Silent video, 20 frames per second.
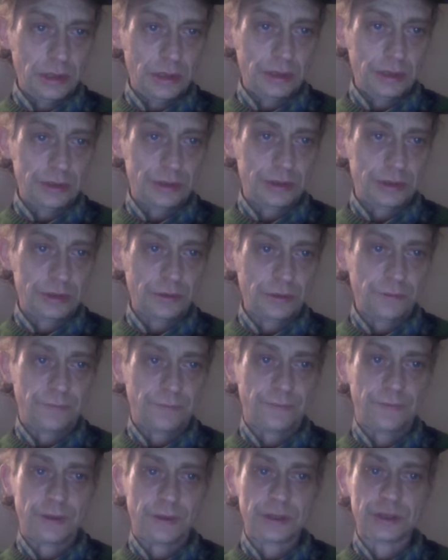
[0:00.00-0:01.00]
So
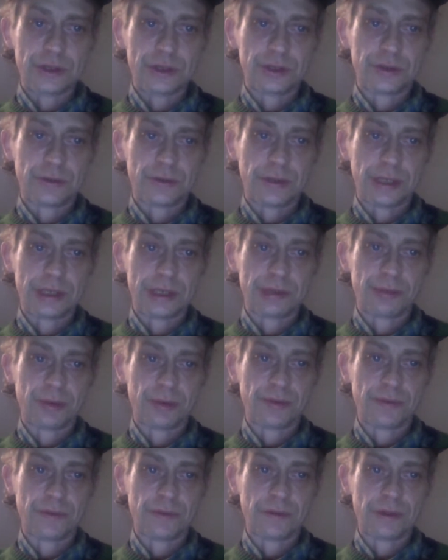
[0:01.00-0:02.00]
funds
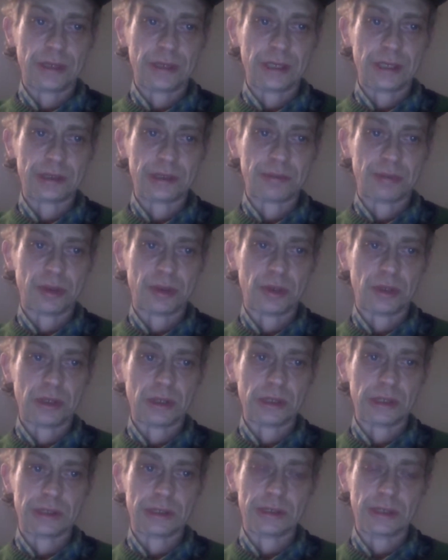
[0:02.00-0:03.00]
transfer as
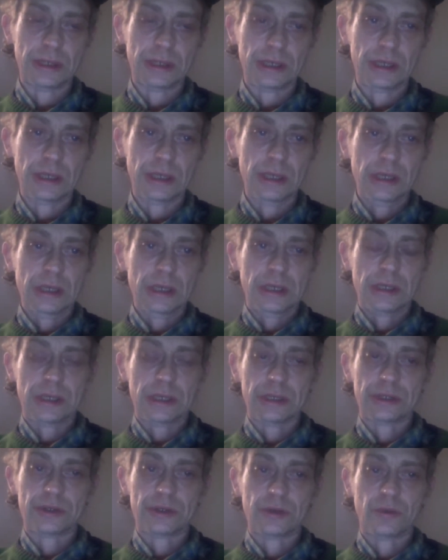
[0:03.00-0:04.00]
policy.
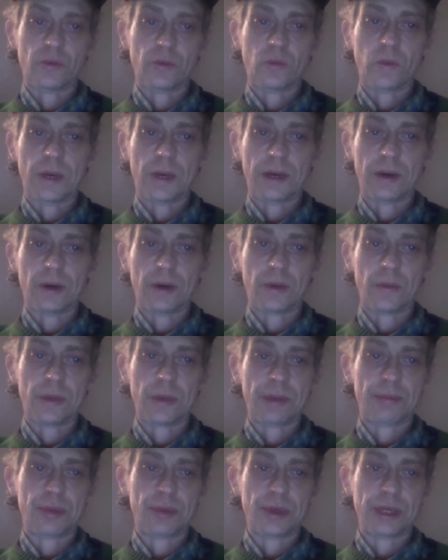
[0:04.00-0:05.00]
So where are
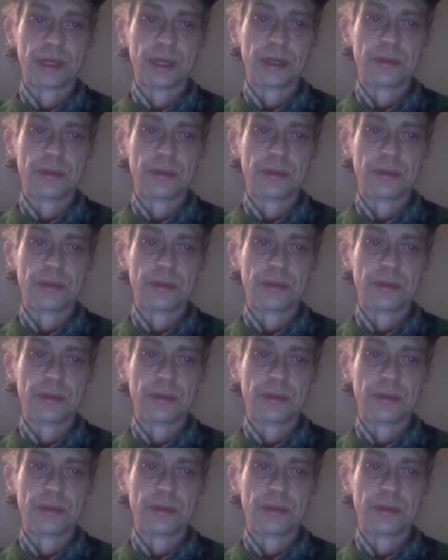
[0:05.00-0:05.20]
we putting the